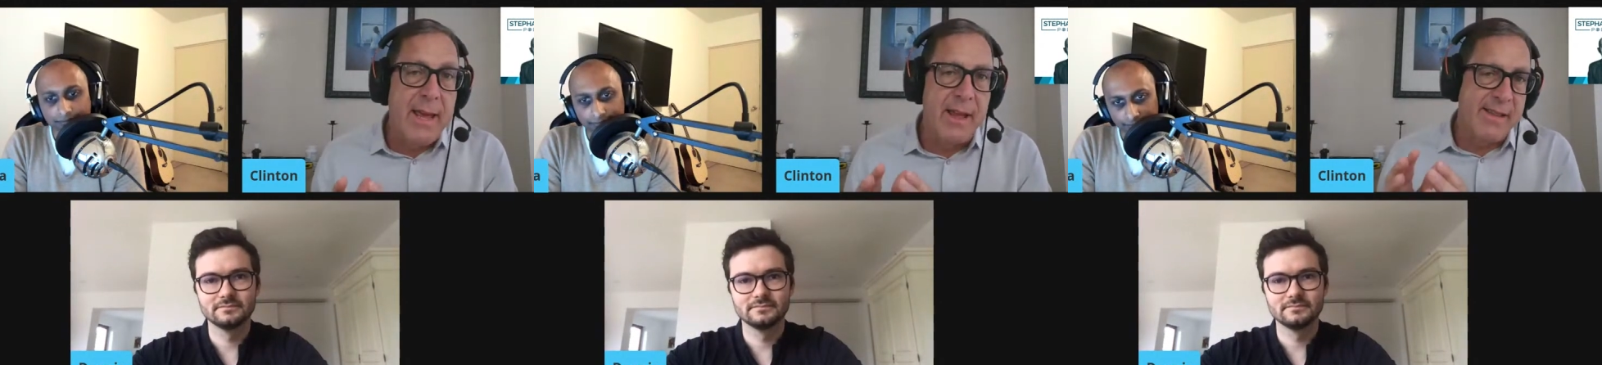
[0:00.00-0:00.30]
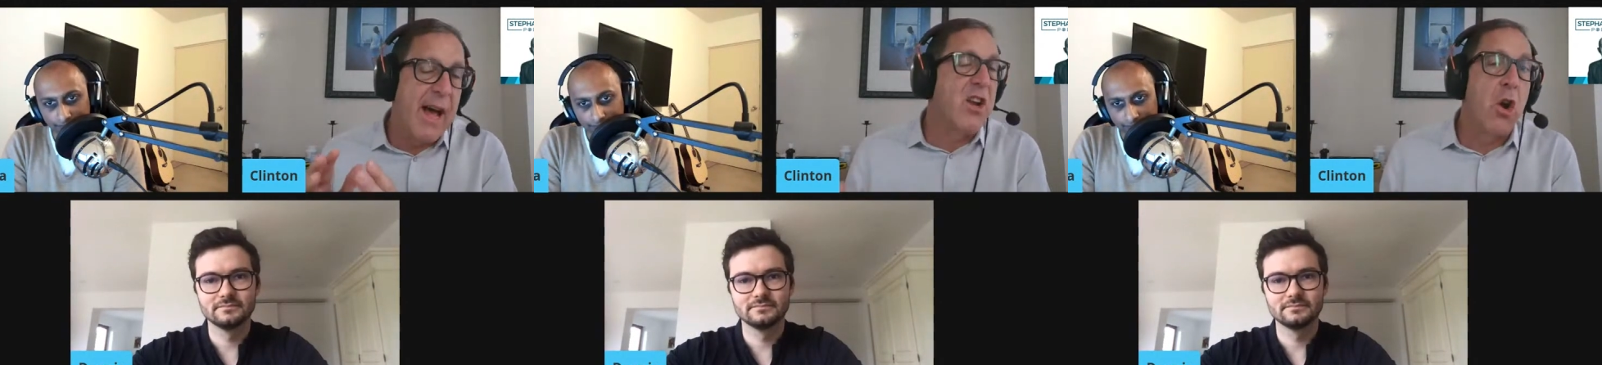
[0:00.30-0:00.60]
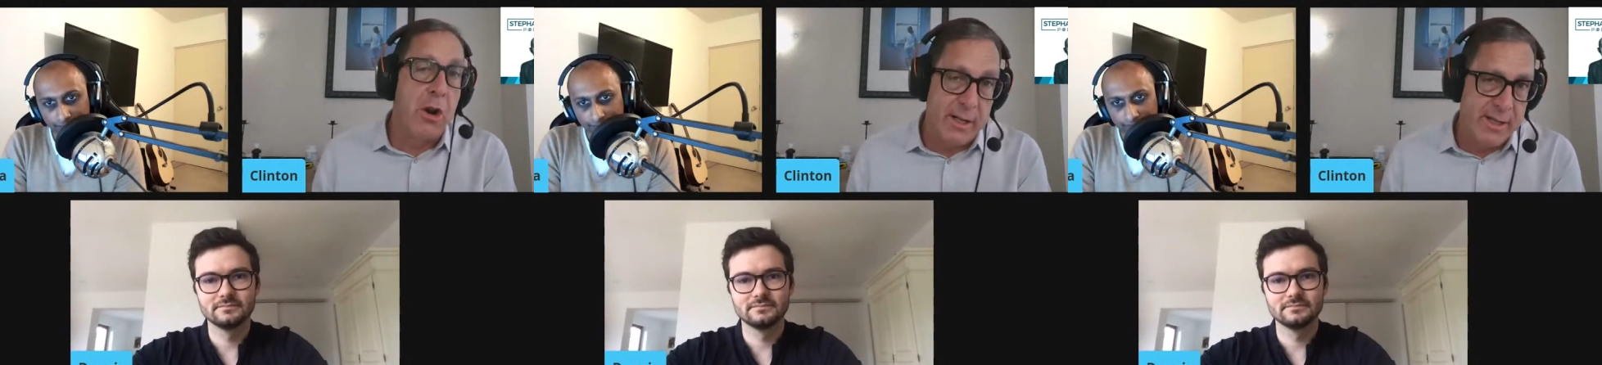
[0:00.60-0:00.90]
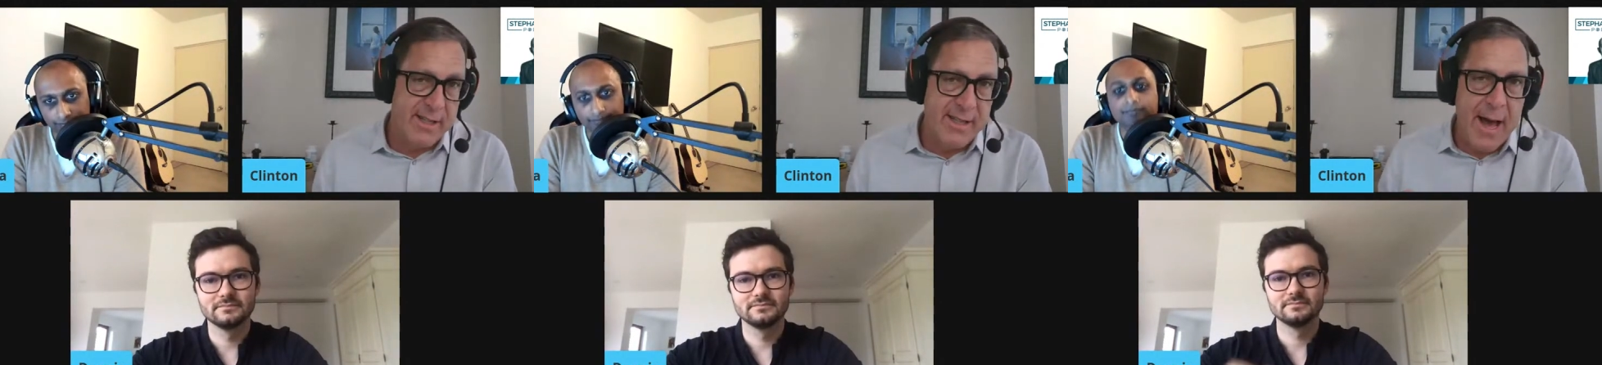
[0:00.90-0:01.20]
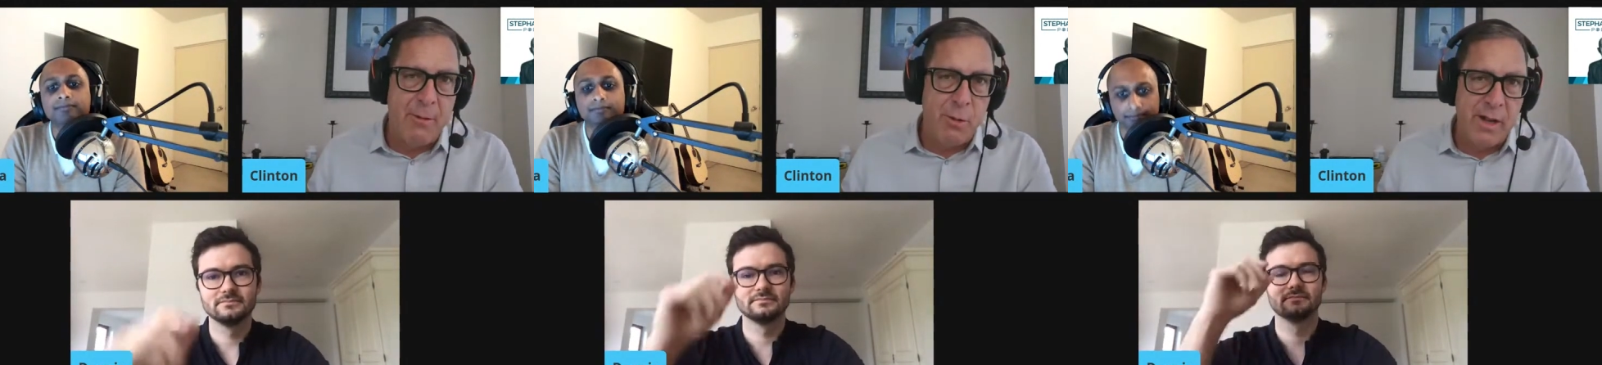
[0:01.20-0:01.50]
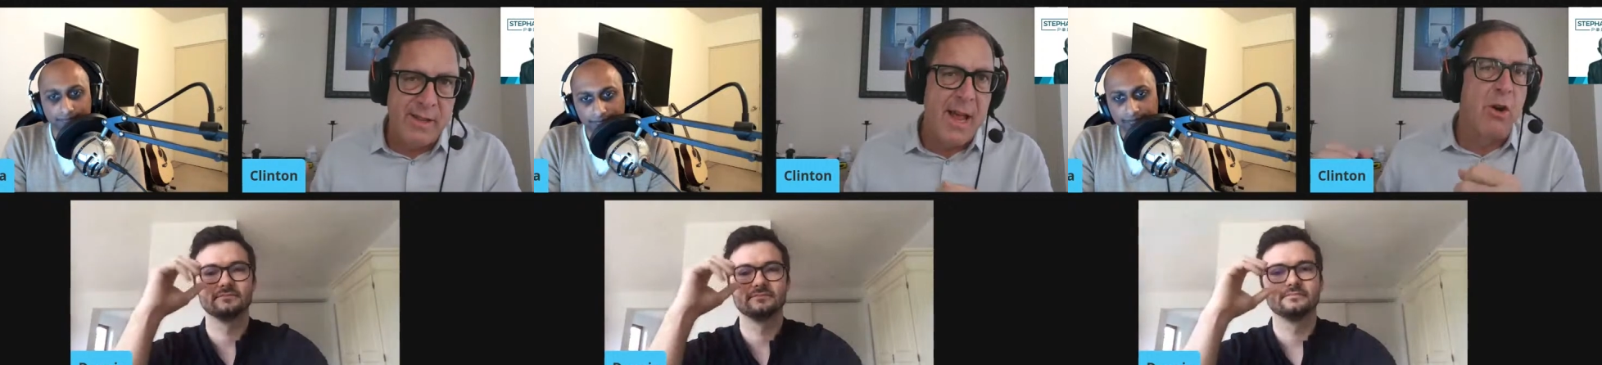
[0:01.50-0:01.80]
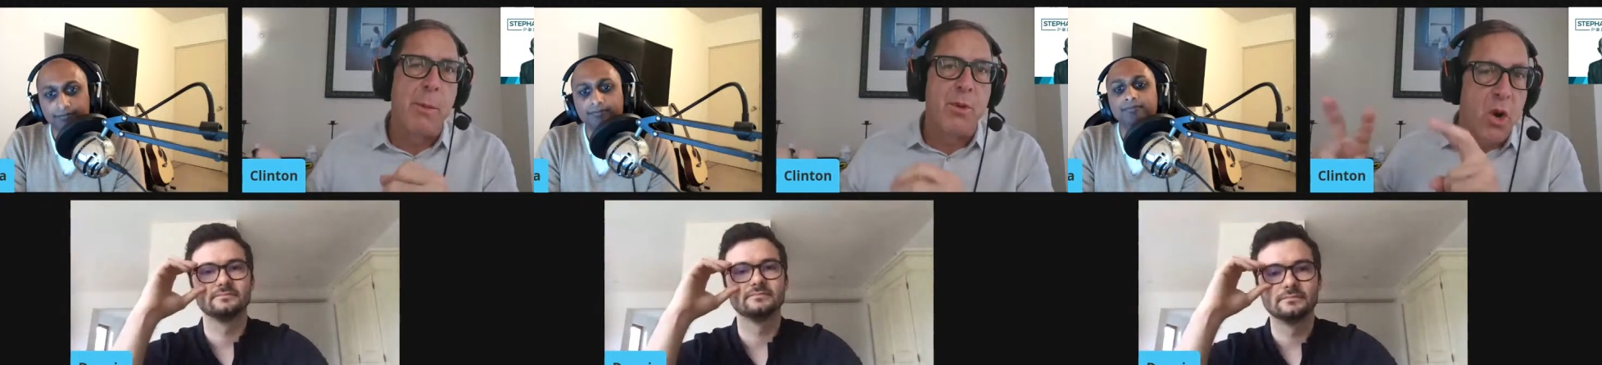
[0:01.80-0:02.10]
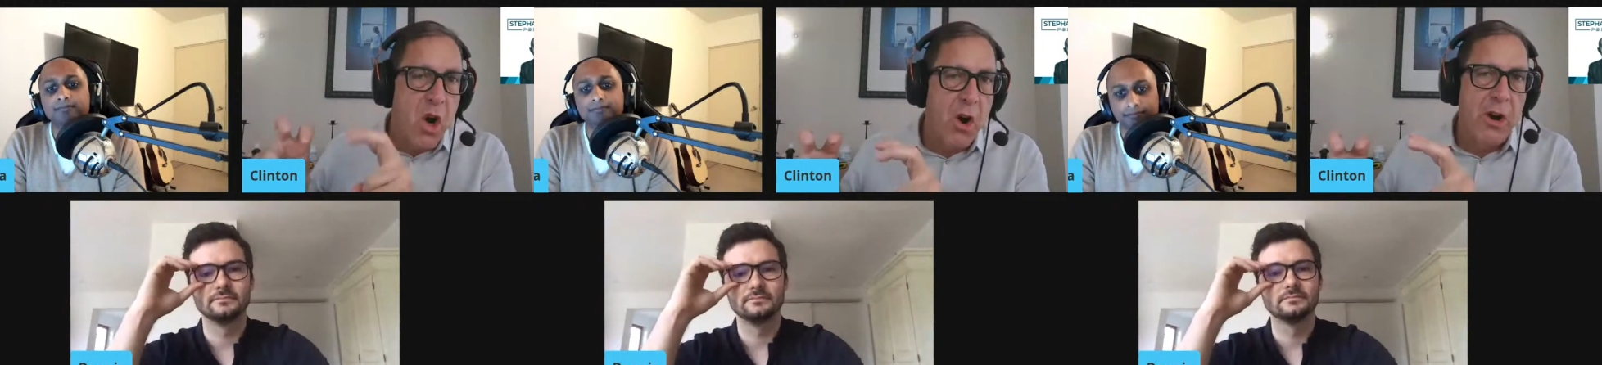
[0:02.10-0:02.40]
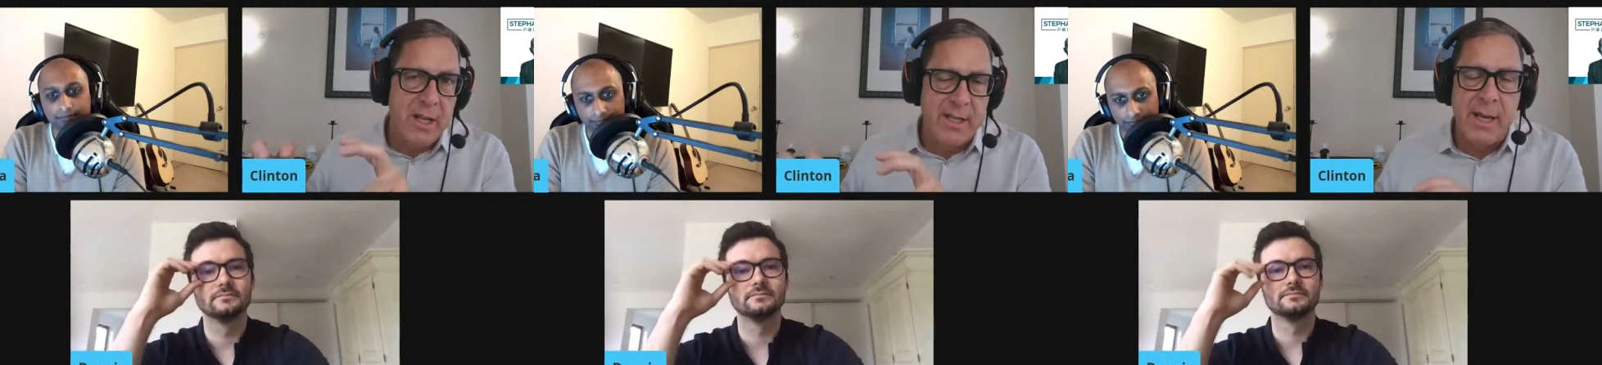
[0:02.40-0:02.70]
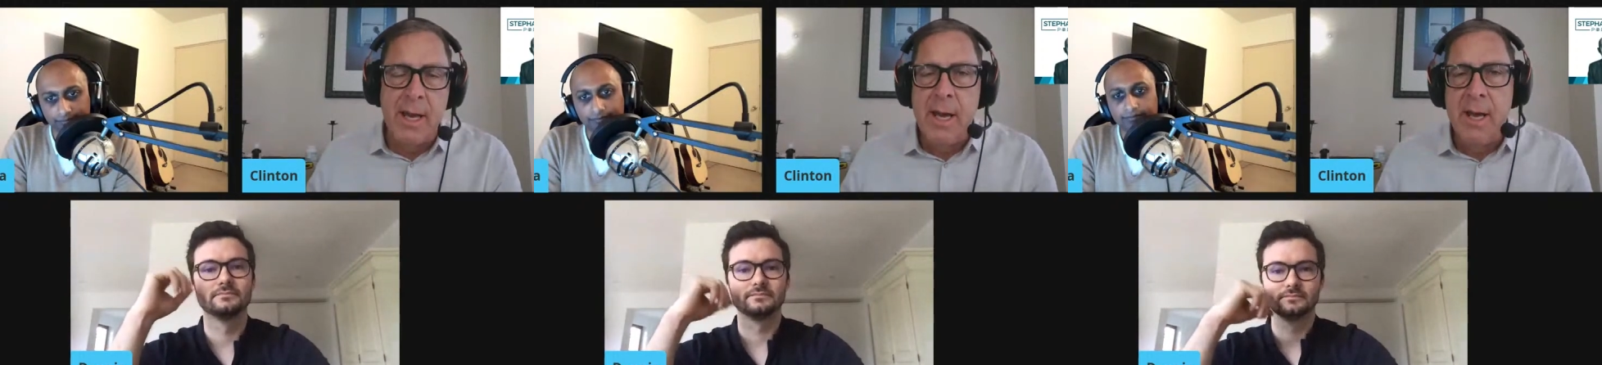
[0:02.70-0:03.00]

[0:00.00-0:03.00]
Speaker 1: It's not currency. It's not a. It's not a cryptocurrency,